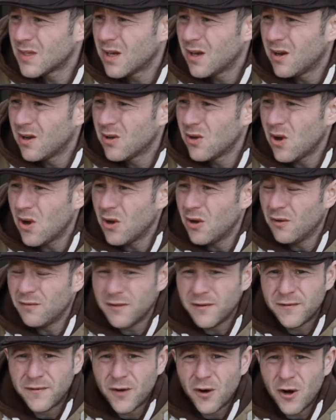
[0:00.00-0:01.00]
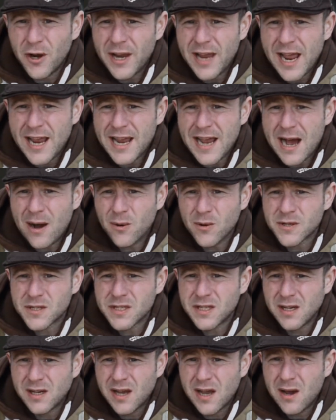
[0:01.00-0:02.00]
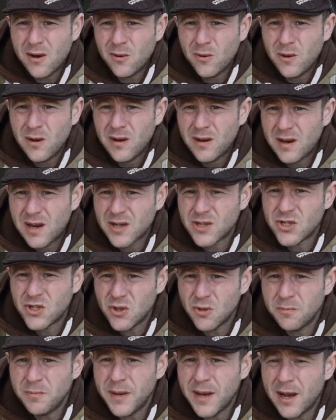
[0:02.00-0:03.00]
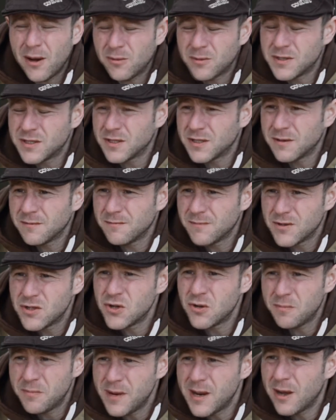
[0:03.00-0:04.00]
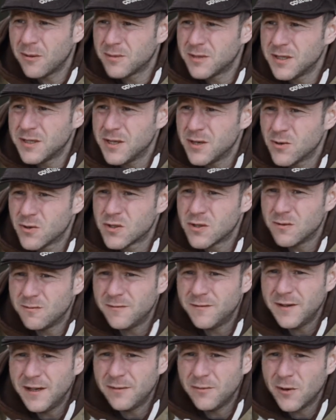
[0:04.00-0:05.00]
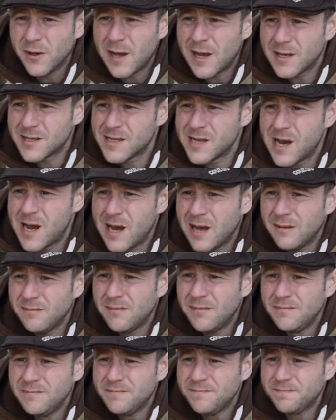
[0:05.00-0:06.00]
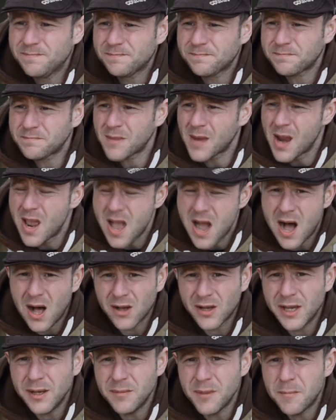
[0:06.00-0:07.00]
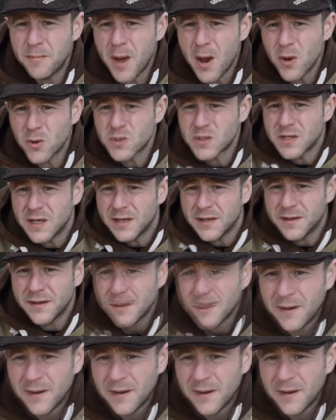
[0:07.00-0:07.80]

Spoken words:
I've got another 48 hours to go. I should be able to do something with that time. I'll keep you posted.